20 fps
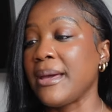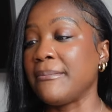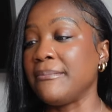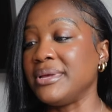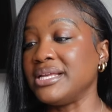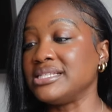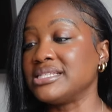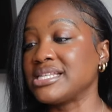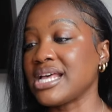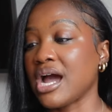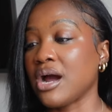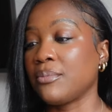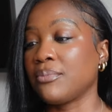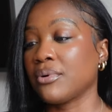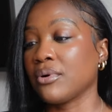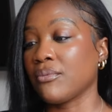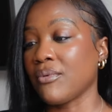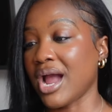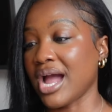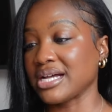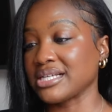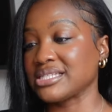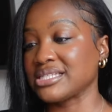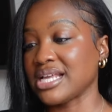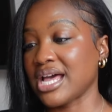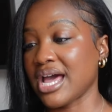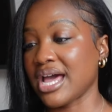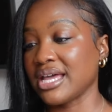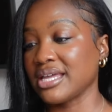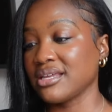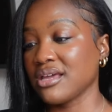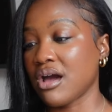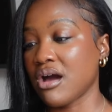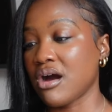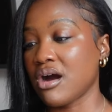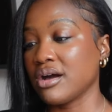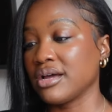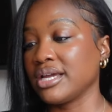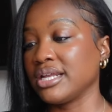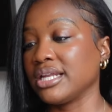benzoyl peroxide,
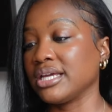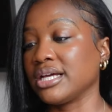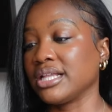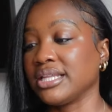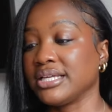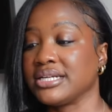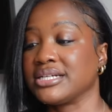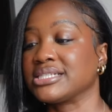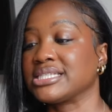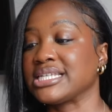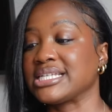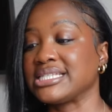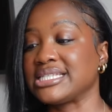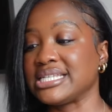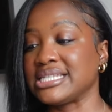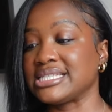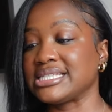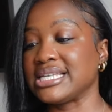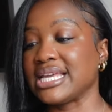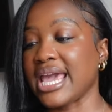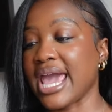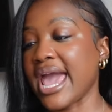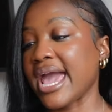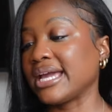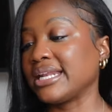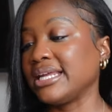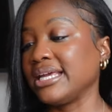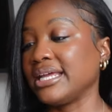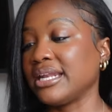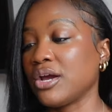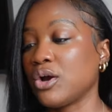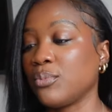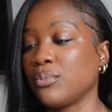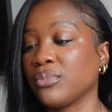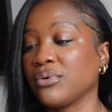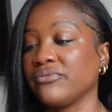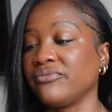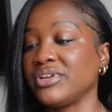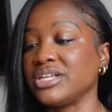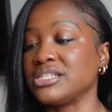y'all, and it clears existing acne and help
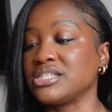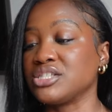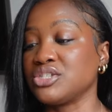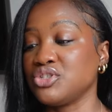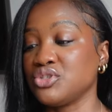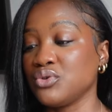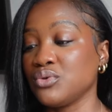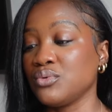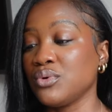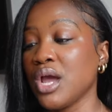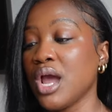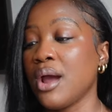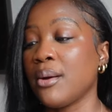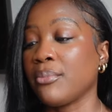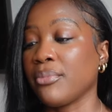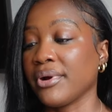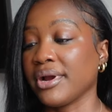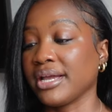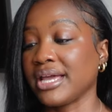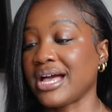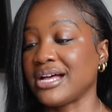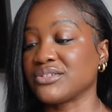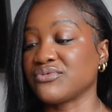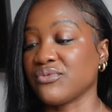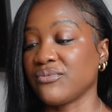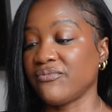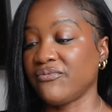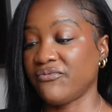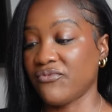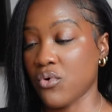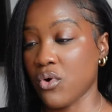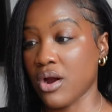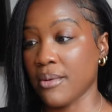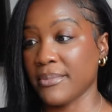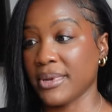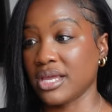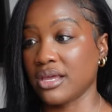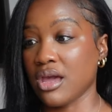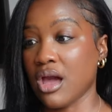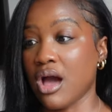prevents new breakouts from
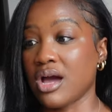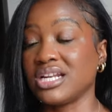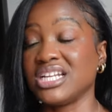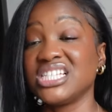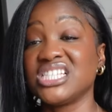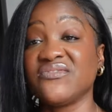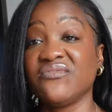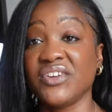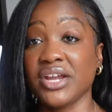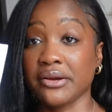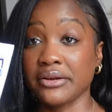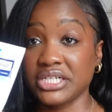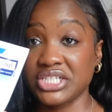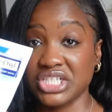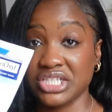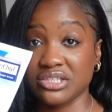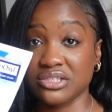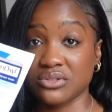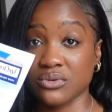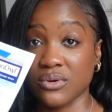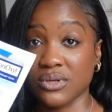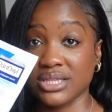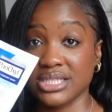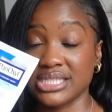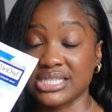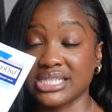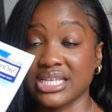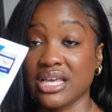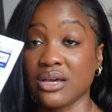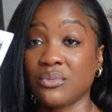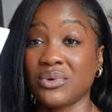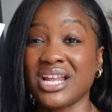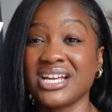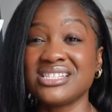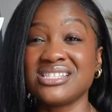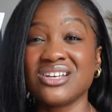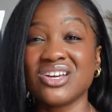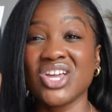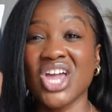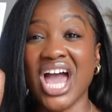forming, y'all. And it's very gentle on the skin. When I
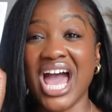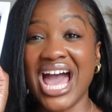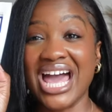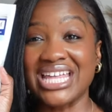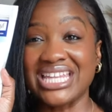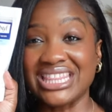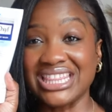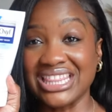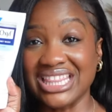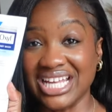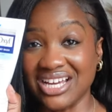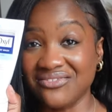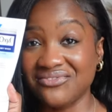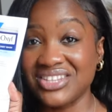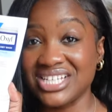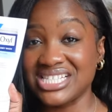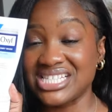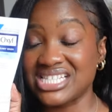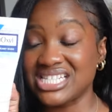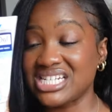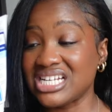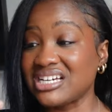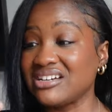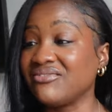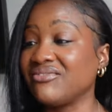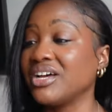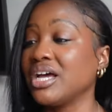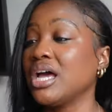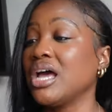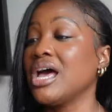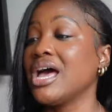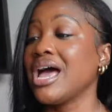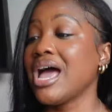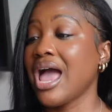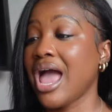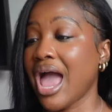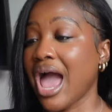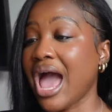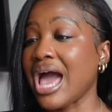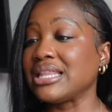tell y'all I love this stuff,
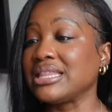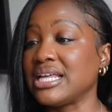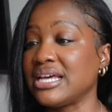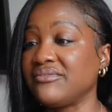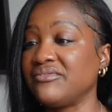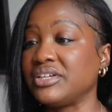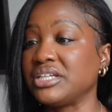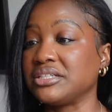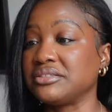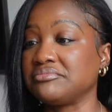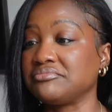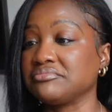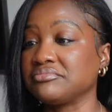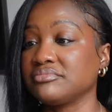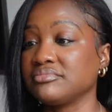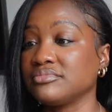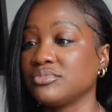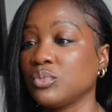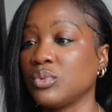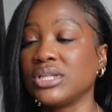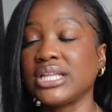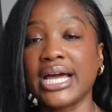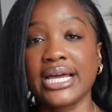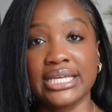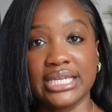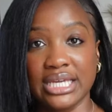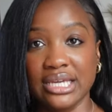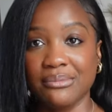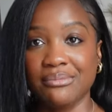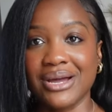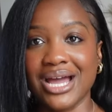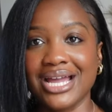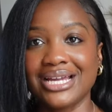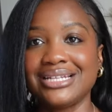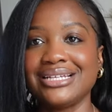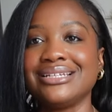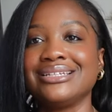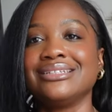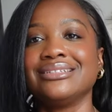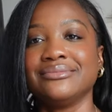I love it. Will I keep buying
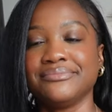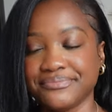it?